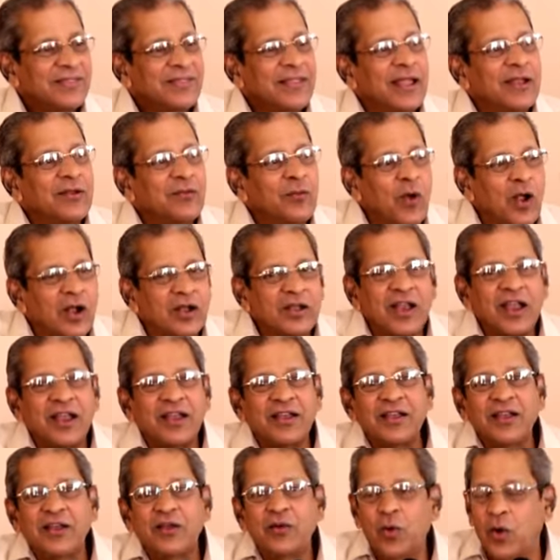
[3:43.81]
Then what
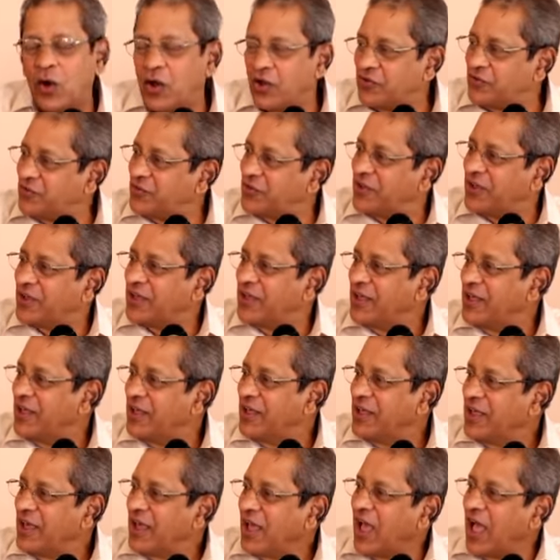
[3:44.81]
I did was,
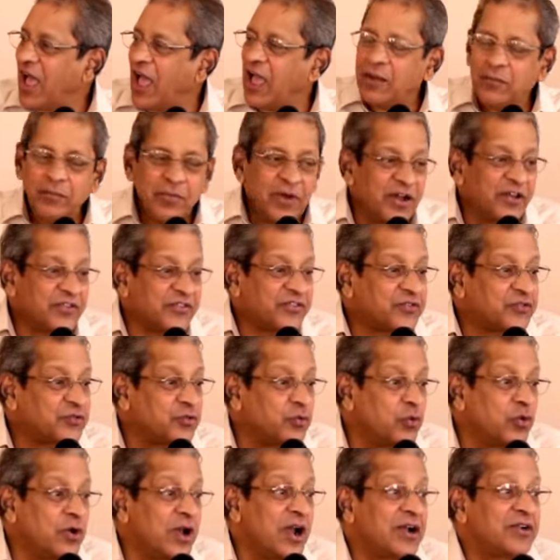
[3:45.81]
I made
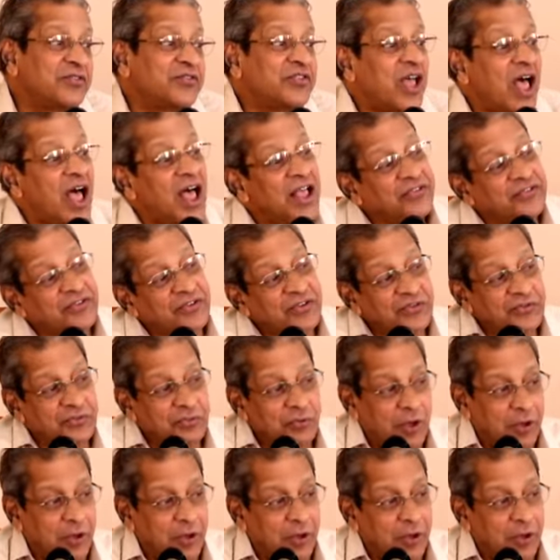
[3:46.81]
students ask